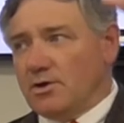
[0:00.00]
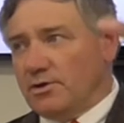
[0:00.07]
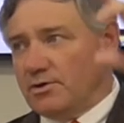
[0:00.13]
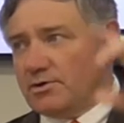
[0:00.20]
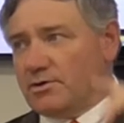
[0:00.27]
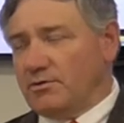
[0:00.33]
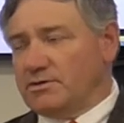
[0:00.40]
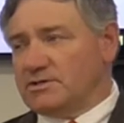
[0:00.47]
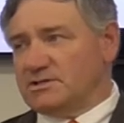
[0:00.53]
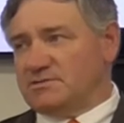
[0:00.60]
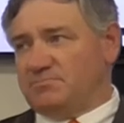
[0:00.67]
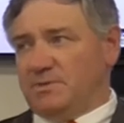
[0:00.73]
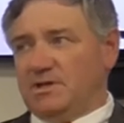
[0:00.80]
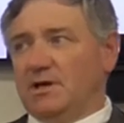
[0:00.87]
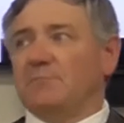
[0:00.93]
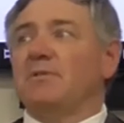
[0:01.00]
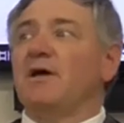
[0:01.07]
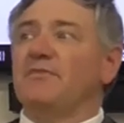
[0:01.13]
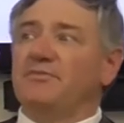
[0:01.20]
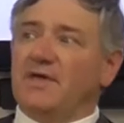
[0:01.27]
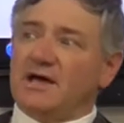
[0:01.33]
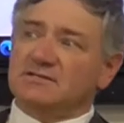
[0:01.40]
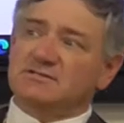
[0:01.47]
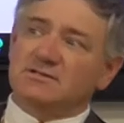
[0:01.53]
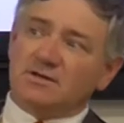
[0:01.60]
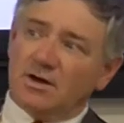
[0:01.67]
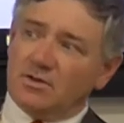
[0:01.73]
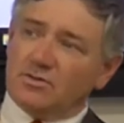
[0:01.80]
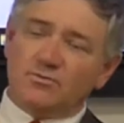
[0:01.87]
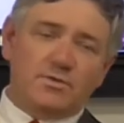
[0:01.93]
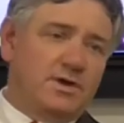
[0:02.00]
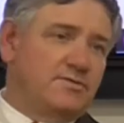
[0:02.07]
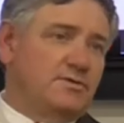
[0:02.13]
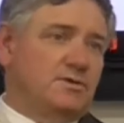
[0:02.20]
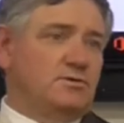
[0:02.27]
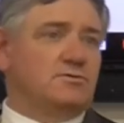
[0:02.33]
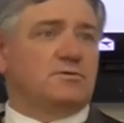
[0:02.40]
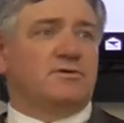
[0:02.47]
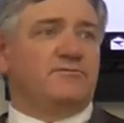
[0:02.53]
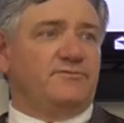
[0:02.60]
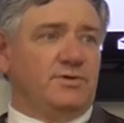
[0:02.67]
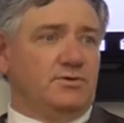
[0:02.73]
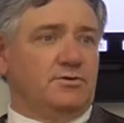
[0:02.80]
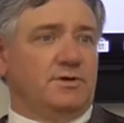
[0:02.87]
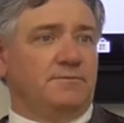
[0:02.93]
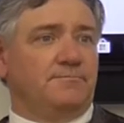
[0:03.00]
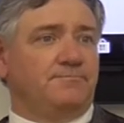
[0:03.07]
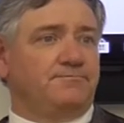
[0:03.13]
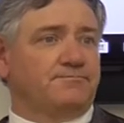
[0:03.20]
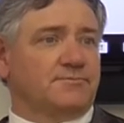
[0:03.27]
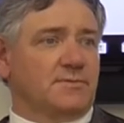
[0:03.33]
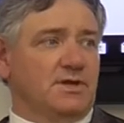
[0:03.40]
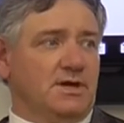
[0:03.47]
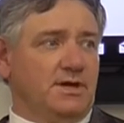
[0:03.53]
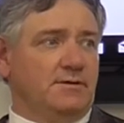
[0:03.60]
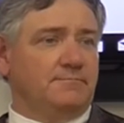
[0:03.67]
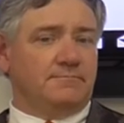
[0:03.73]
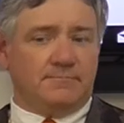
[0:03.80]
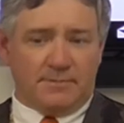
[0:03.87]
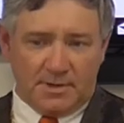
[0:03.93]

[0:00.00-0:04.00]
You're going to speak up. That's the other way that you can view it. Okay?